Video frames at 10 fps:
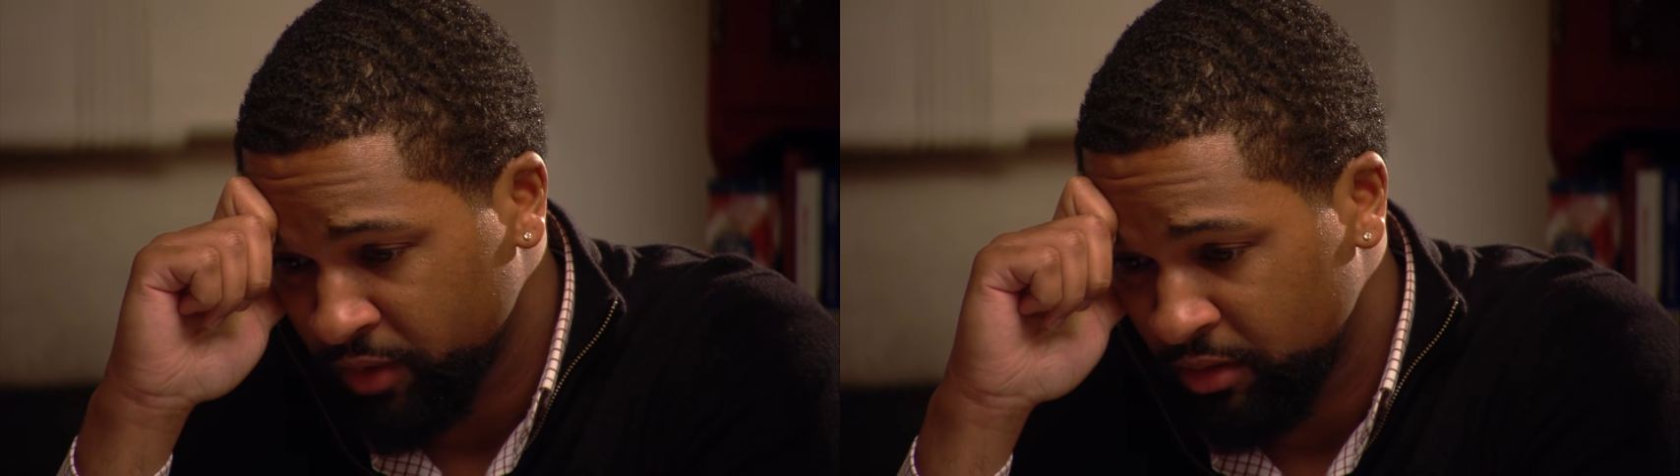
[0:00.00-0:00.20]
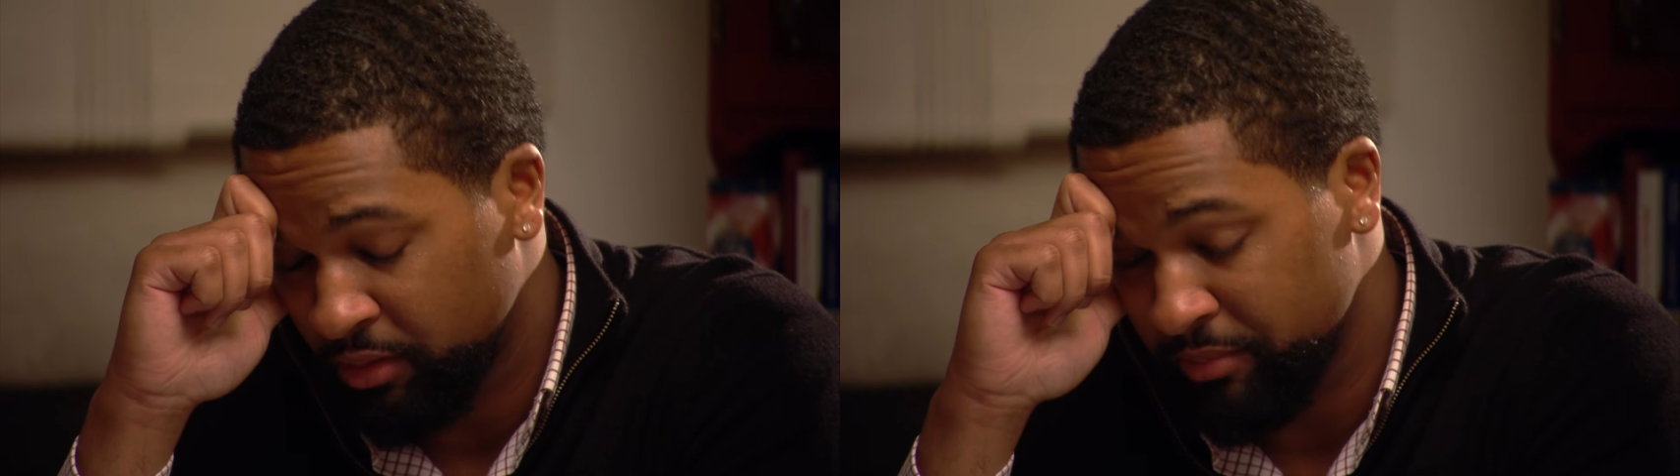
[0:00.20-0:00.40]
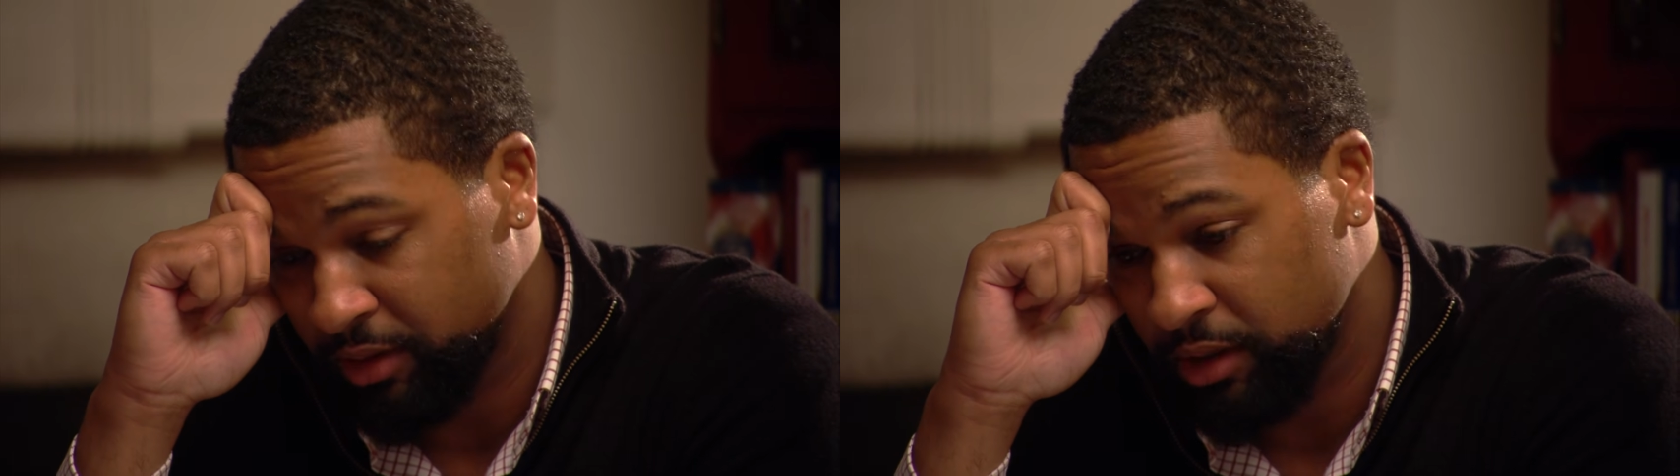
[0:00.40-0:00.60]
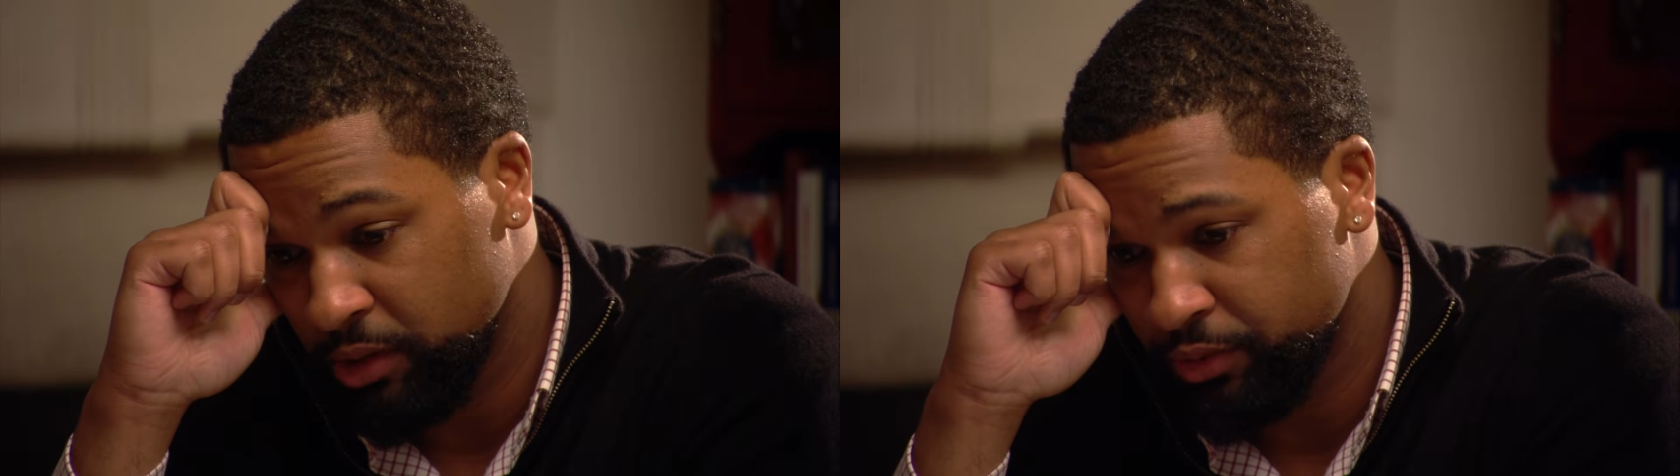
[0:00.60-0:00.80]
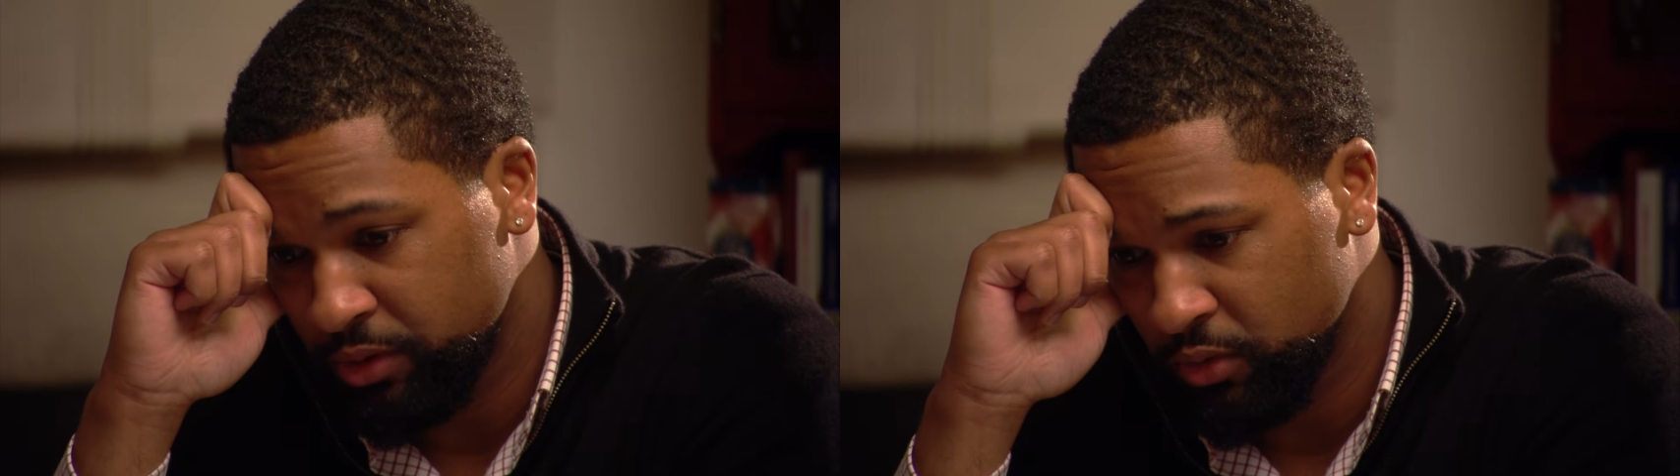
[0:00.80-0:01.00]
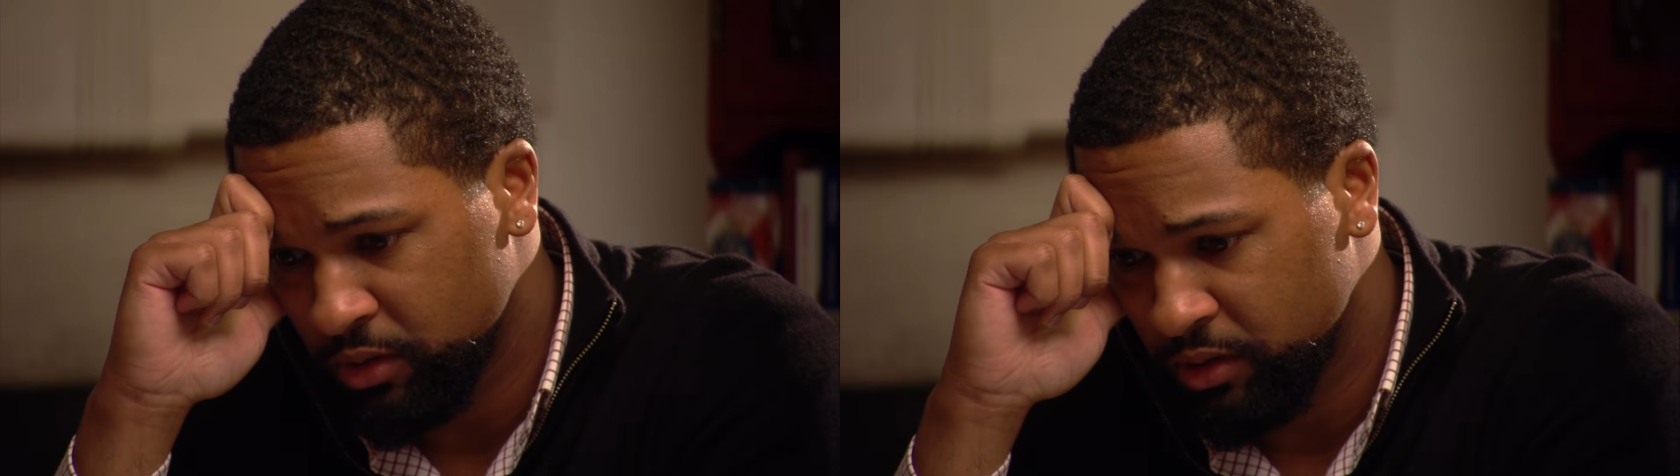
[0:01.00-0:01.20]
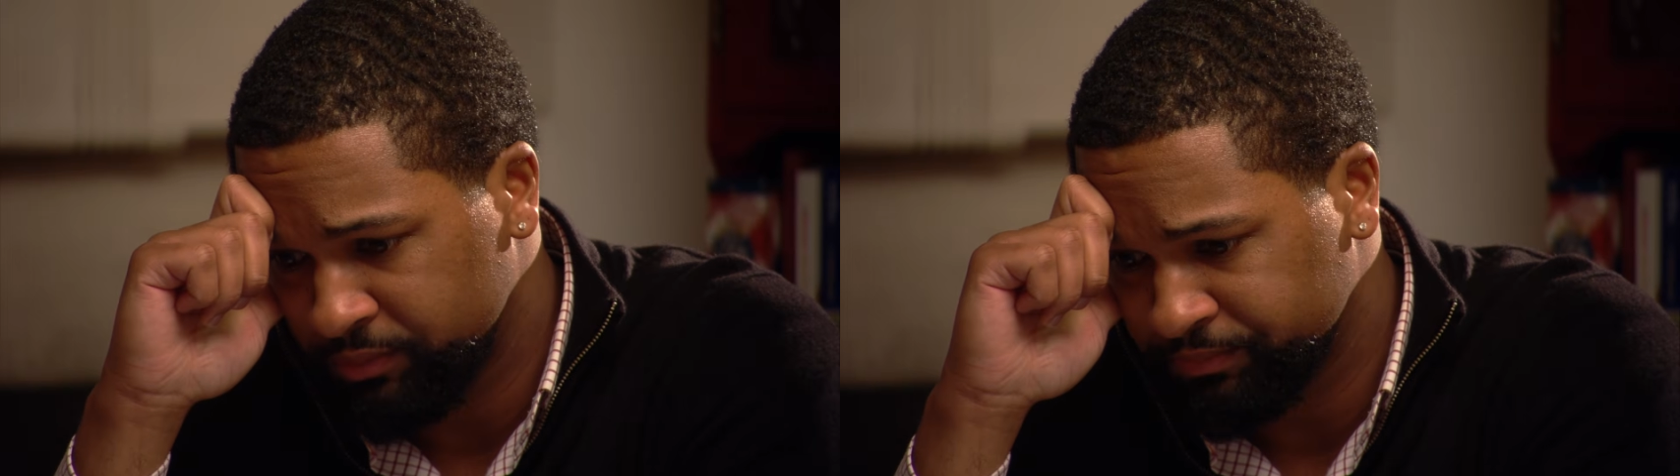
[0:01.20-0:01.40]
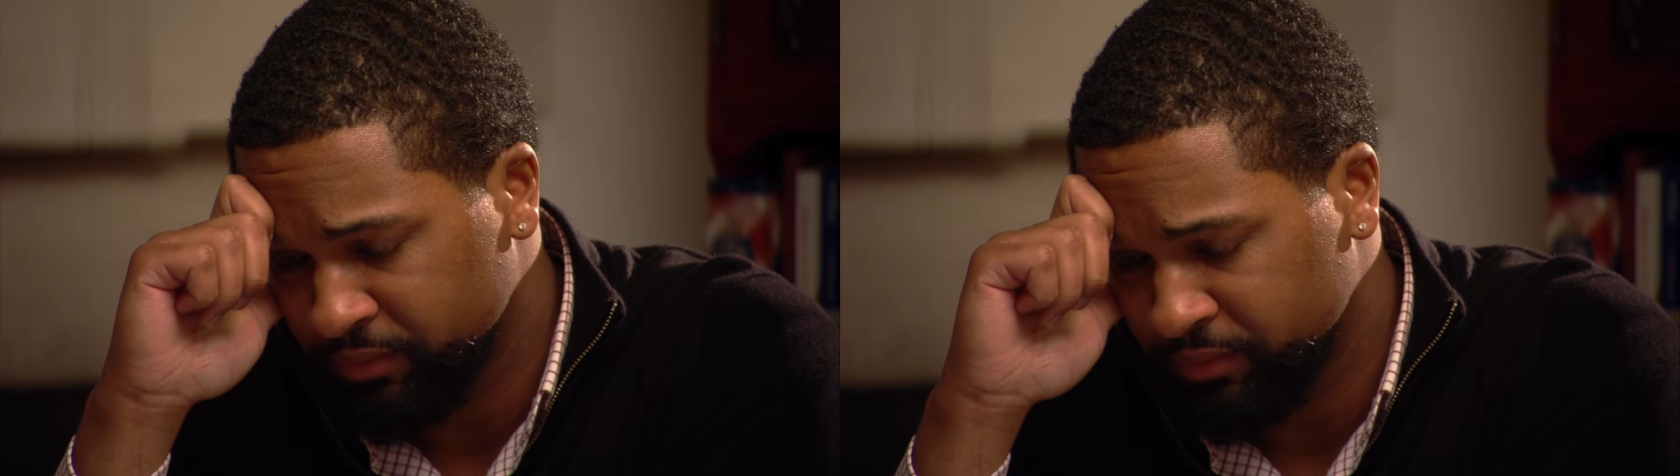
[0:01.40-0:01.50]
Or Merlot New World?